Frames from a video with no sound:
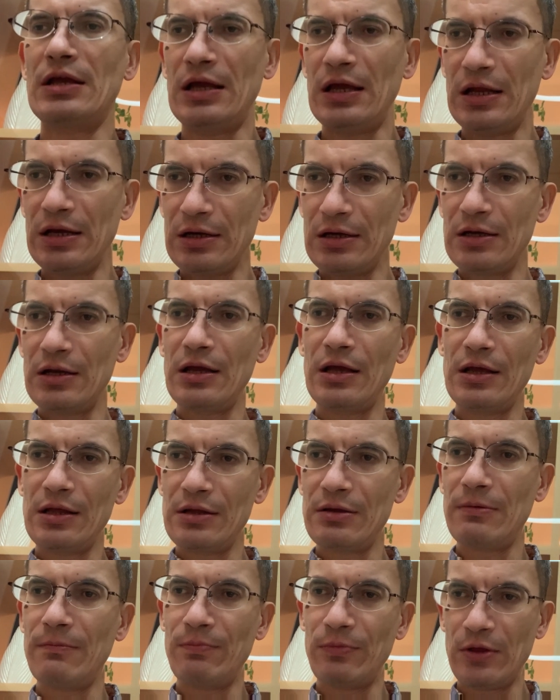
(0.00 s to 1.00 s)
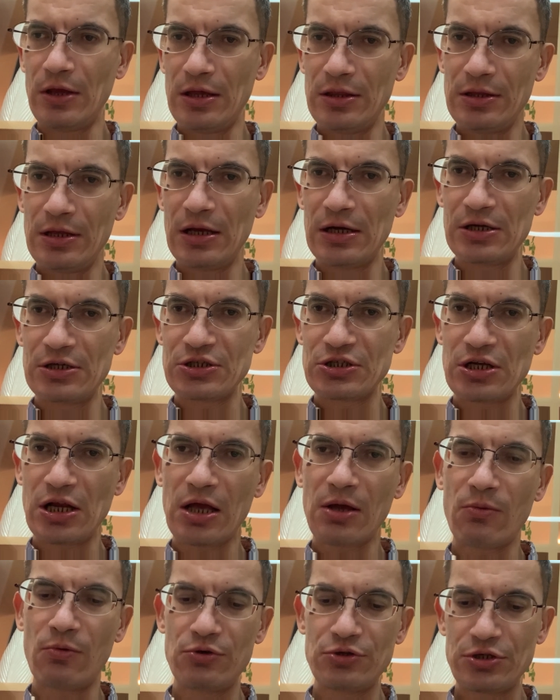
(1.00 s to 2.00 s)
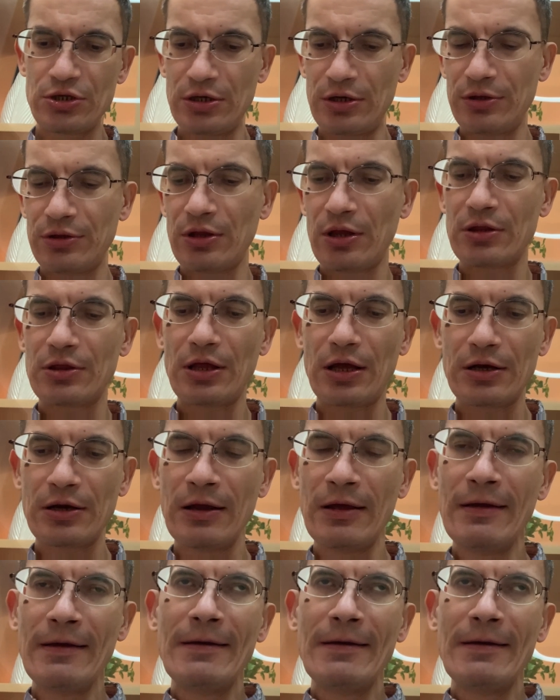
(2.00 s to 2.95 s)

in the English language. And I think that